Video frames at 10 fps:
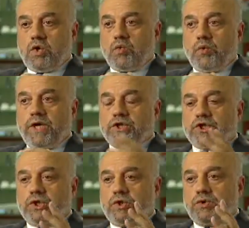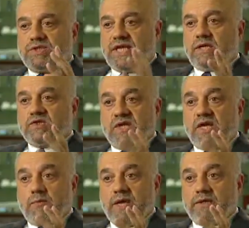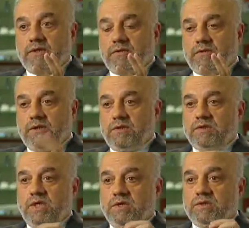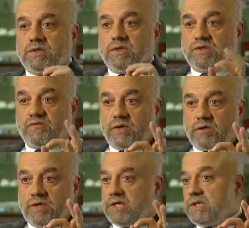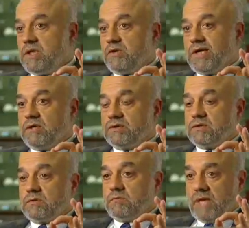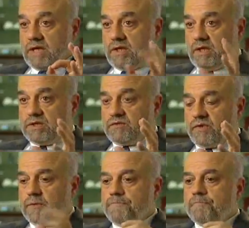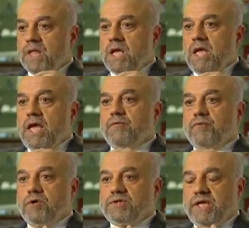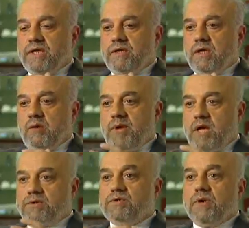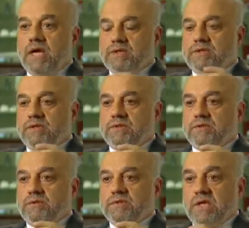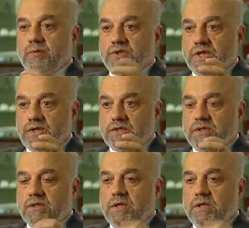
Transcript: which could take a static magnet, in this case in a sphere, an 1800 Gauss magnet in a sphere, and rotate it about two axes simultaneously